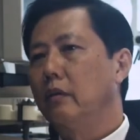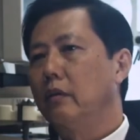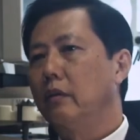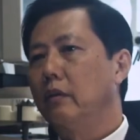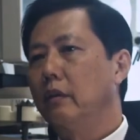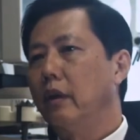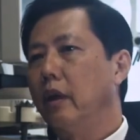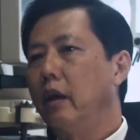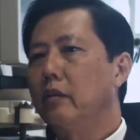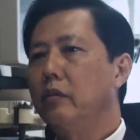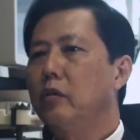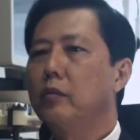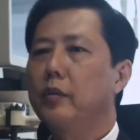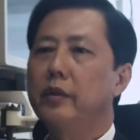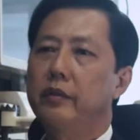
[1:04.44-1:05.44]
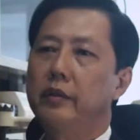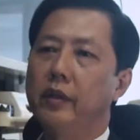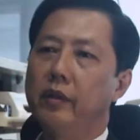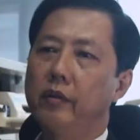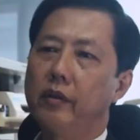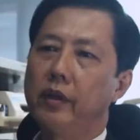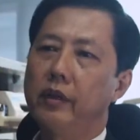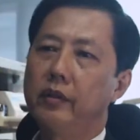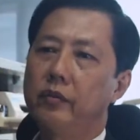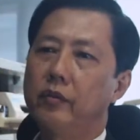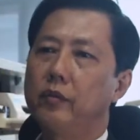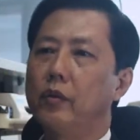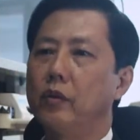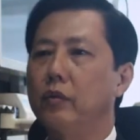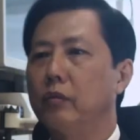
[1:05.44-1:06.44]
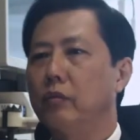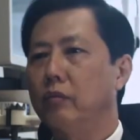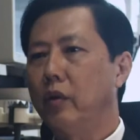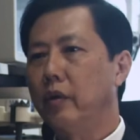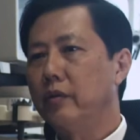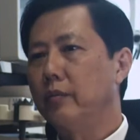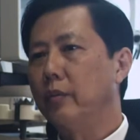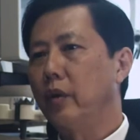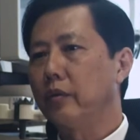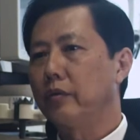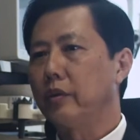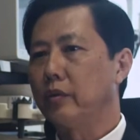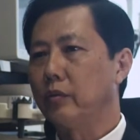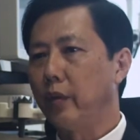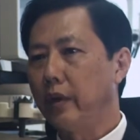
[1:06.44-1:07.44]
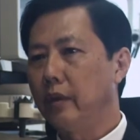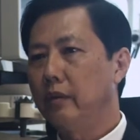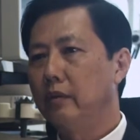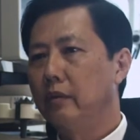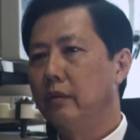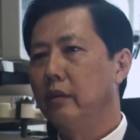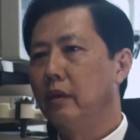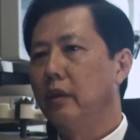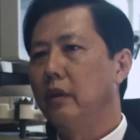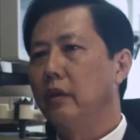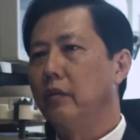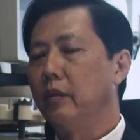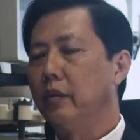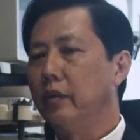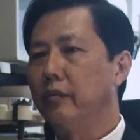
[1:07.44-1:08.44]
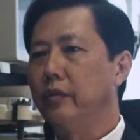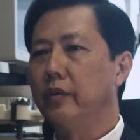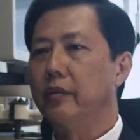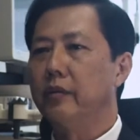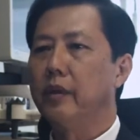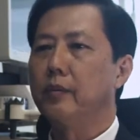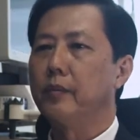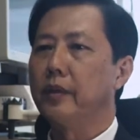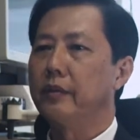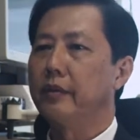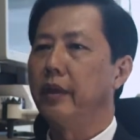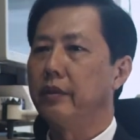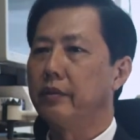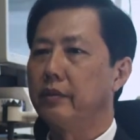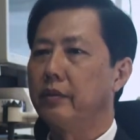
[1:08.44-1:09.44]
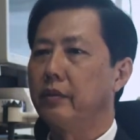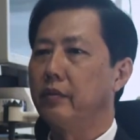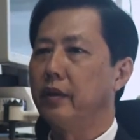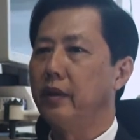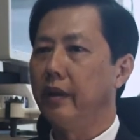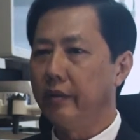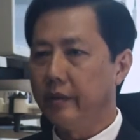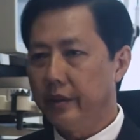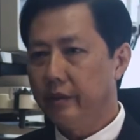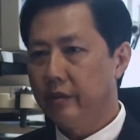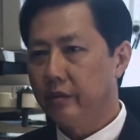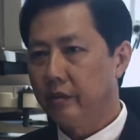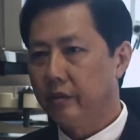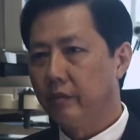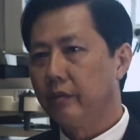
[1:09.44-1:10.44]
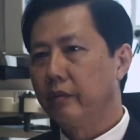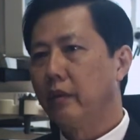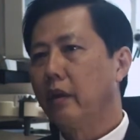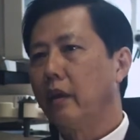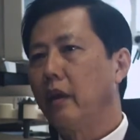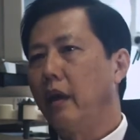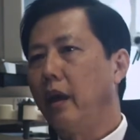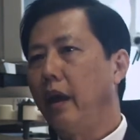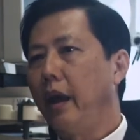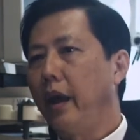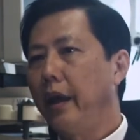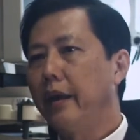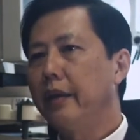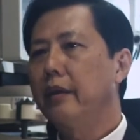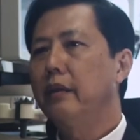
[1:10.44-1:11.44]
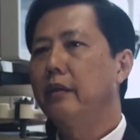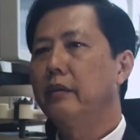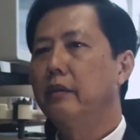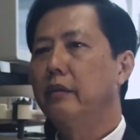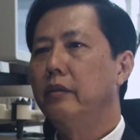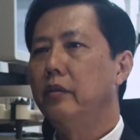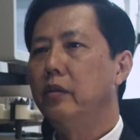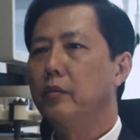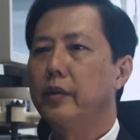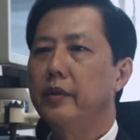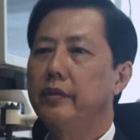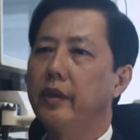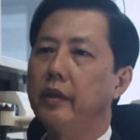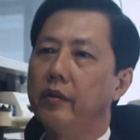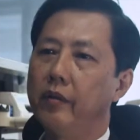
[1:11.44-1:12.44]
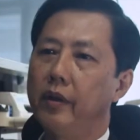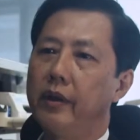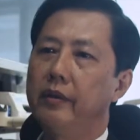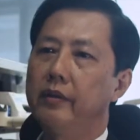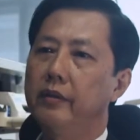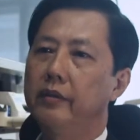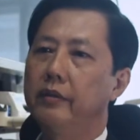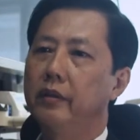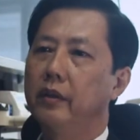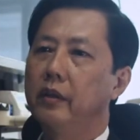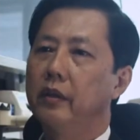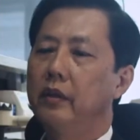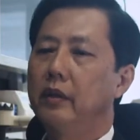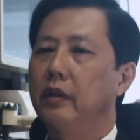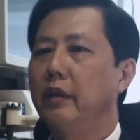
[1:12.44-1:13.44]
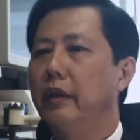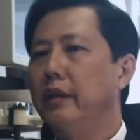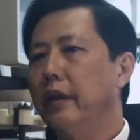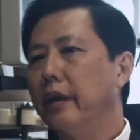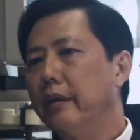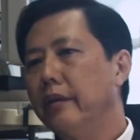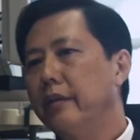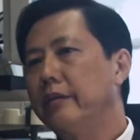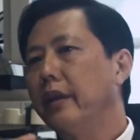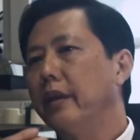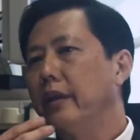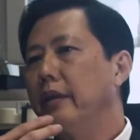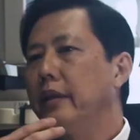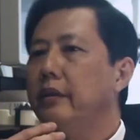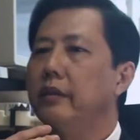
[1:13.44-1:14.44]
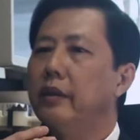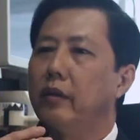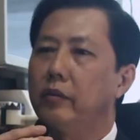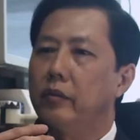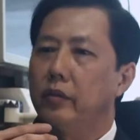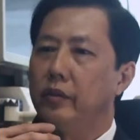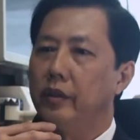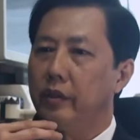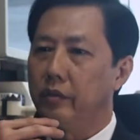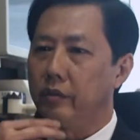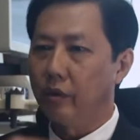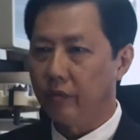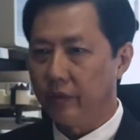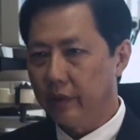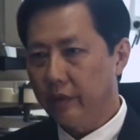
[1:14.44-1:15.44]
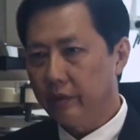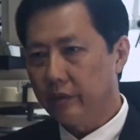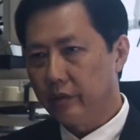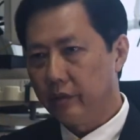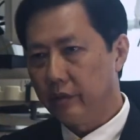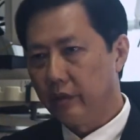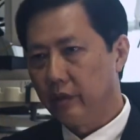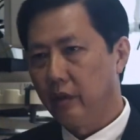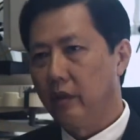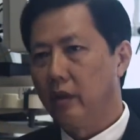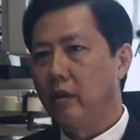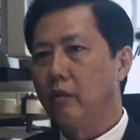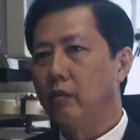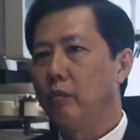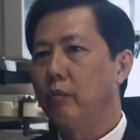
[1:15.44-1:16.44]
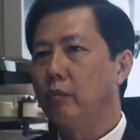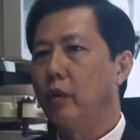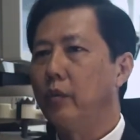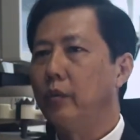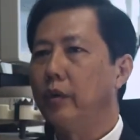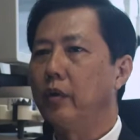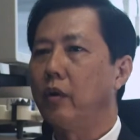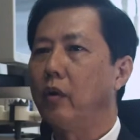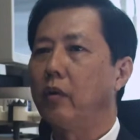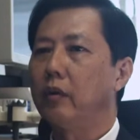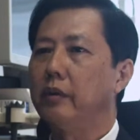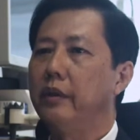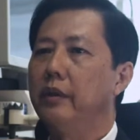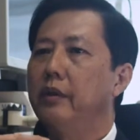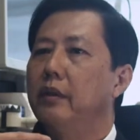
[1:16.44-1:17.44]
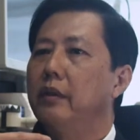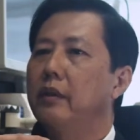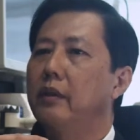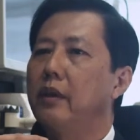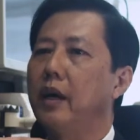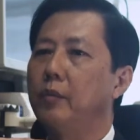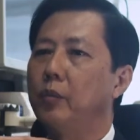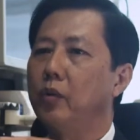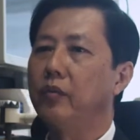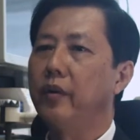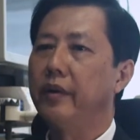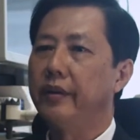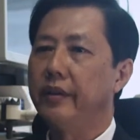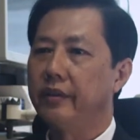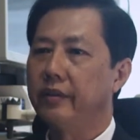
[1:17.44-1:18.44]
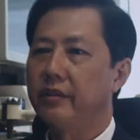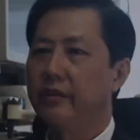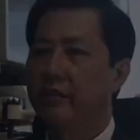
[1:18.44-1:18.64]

There are tumors that arise from the voice box as well. We refer to them as cancers of the larynx, and tumors that arise in areas that lead down to the esophagus, what we call the hypopharynx.